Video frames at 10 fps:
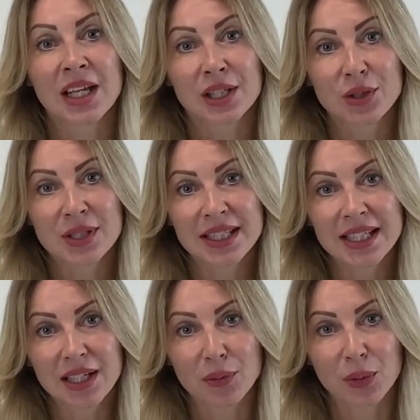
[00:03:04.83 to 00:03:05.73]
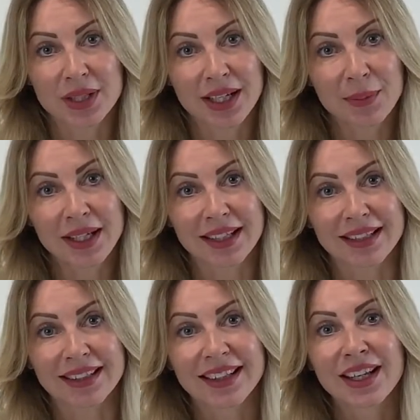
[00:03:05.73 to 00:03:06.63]
You see what I
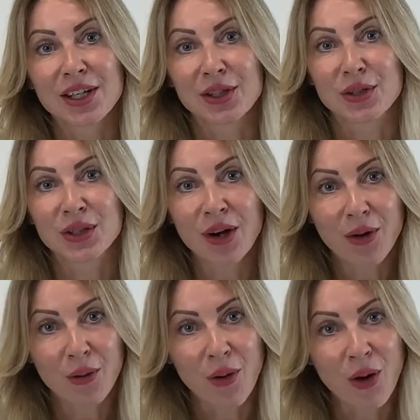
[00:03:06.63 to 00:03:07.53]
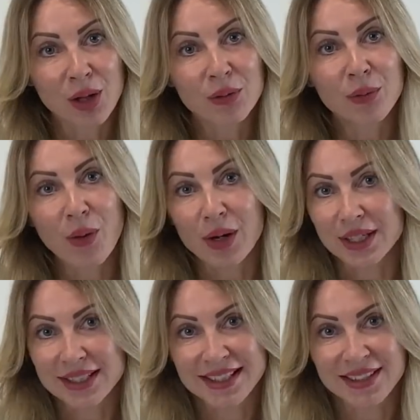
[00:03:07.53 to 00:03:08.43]
mean? You know all
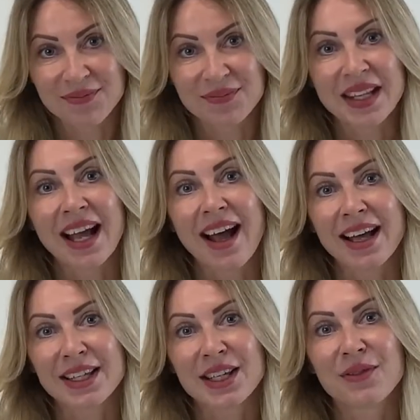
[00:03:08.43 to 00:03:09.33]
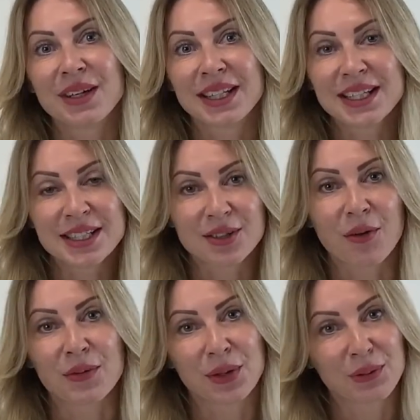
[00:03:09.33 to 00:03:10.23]
words. I give a list
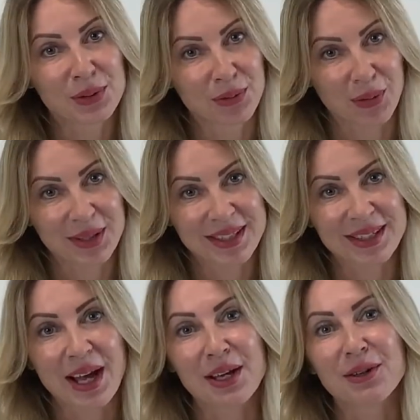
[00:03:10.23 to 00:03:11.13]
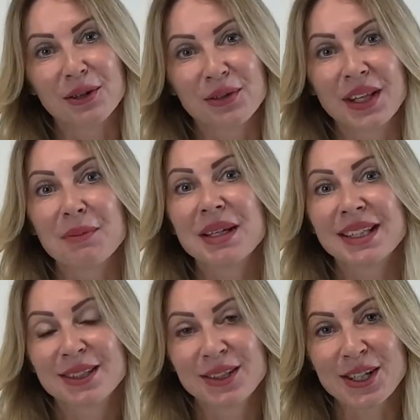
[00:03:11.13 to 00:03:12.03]
of those words. I call them
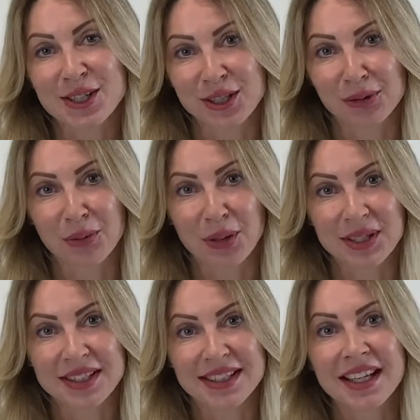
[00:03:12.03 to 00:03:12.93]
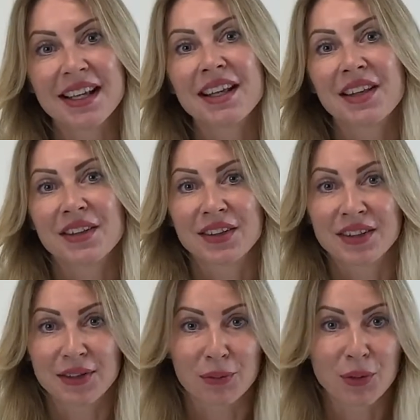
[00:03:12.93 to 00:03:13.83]
international words.
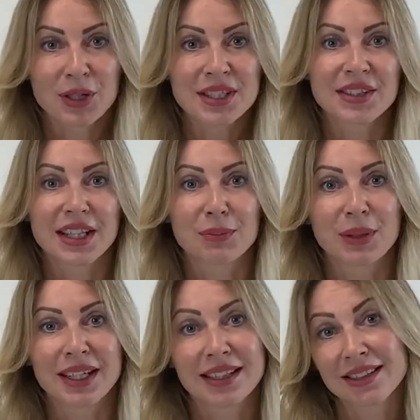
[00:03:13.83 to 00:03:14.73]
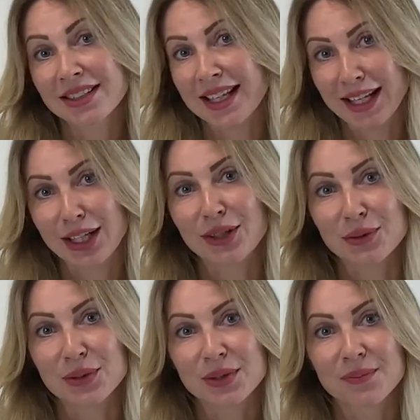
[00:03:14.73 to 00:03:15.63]
The words that beginners can
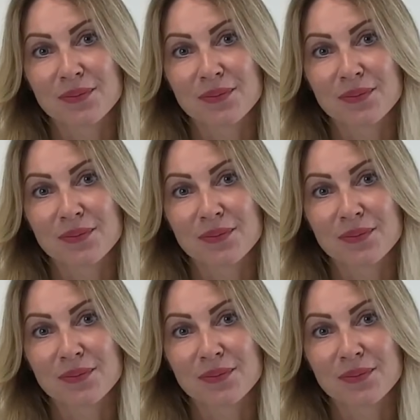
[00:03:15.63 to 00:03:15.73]
use.